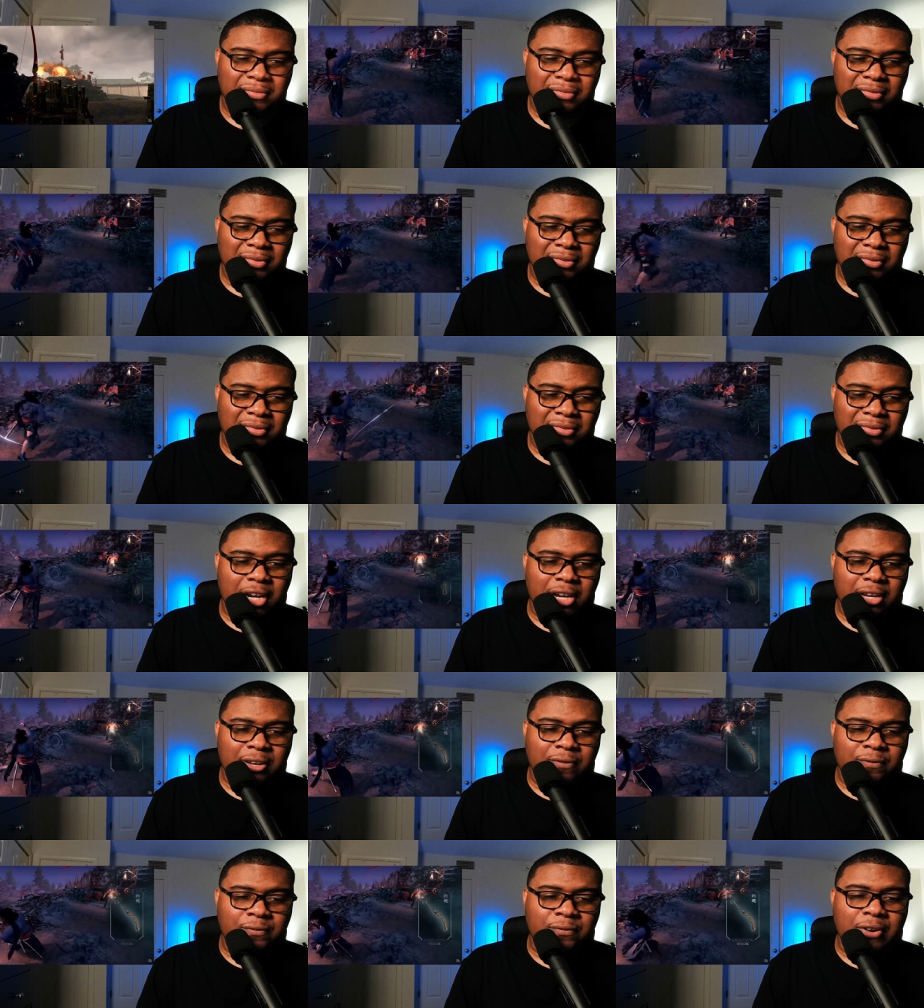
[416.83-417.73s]
The
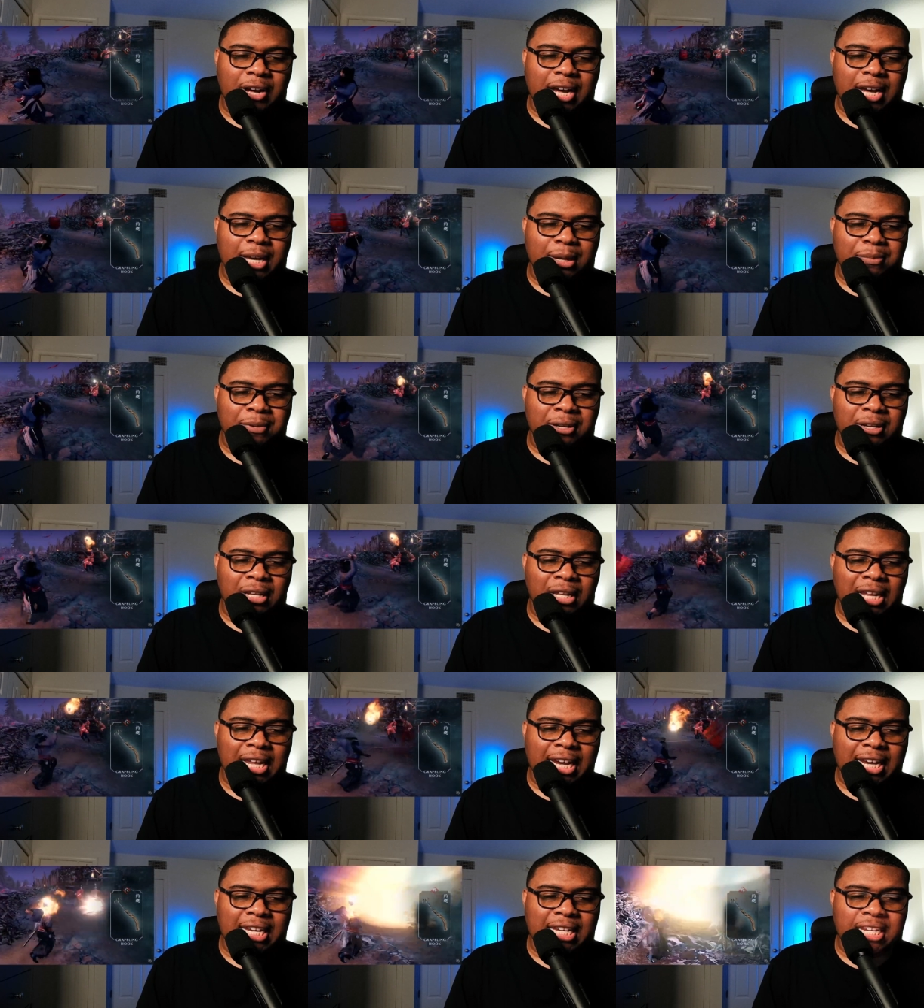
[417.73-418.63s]
very vibe and
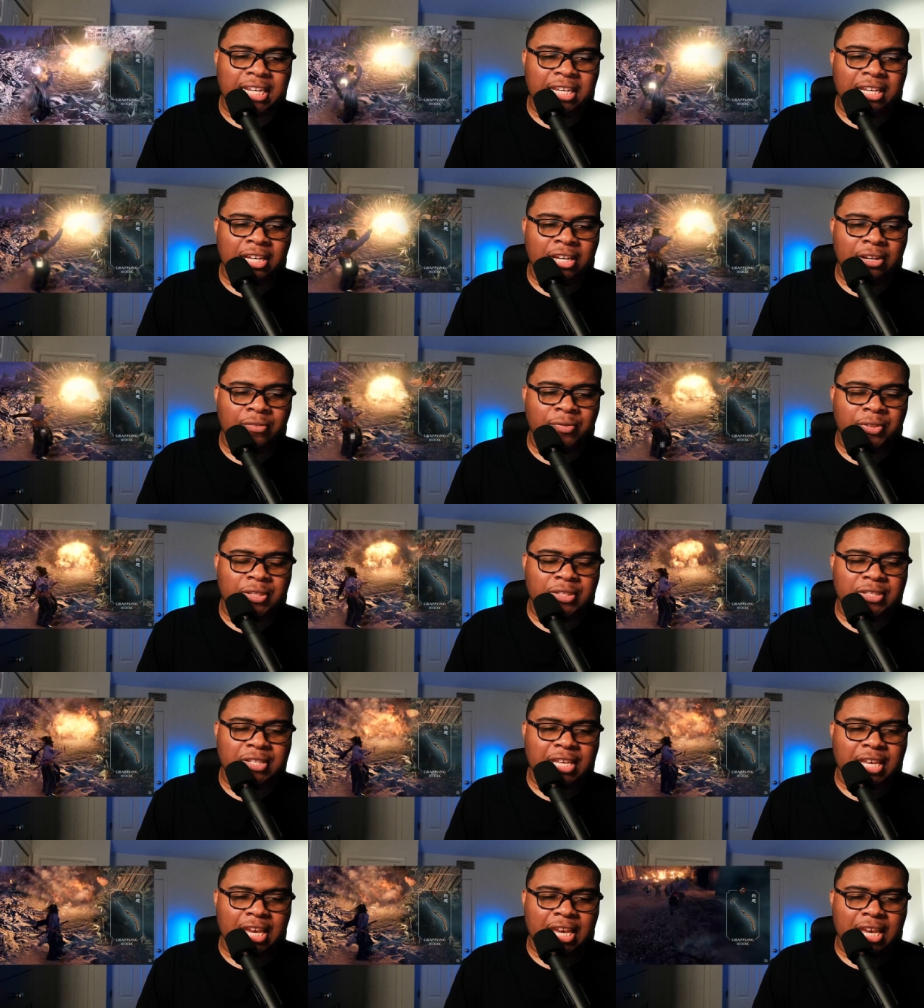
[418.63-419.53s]
lighting of this
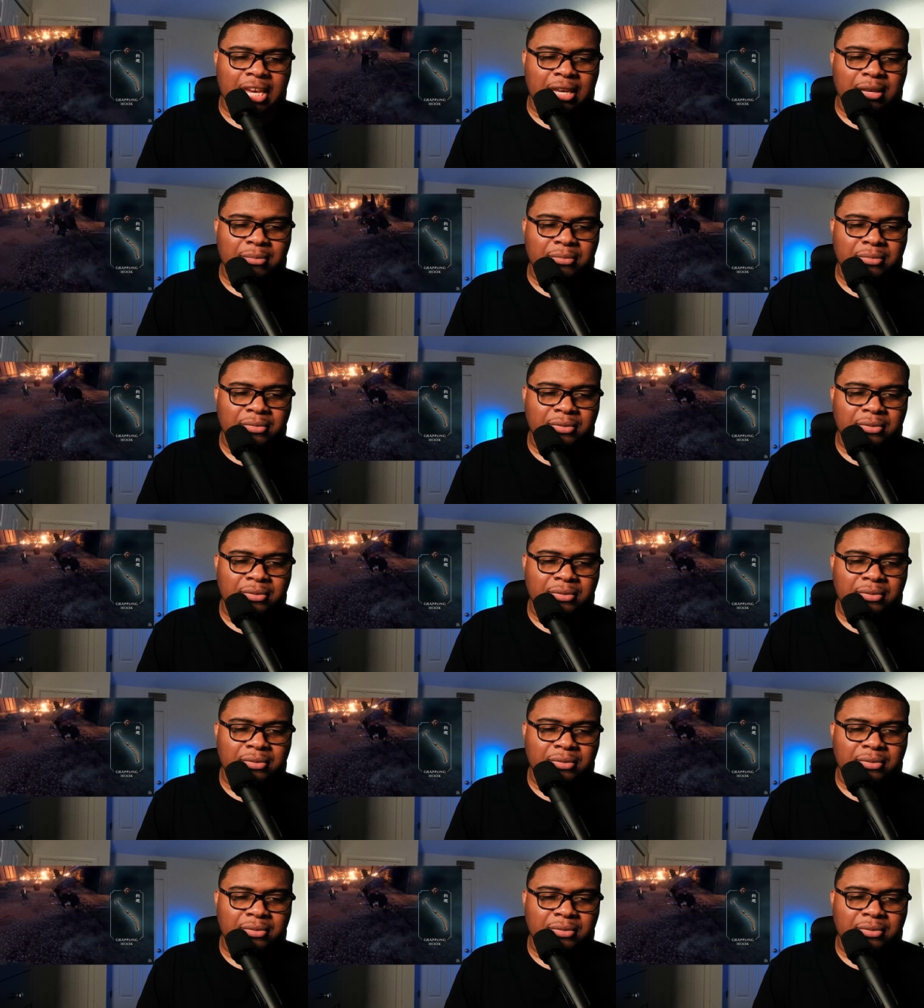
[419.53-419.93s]
game,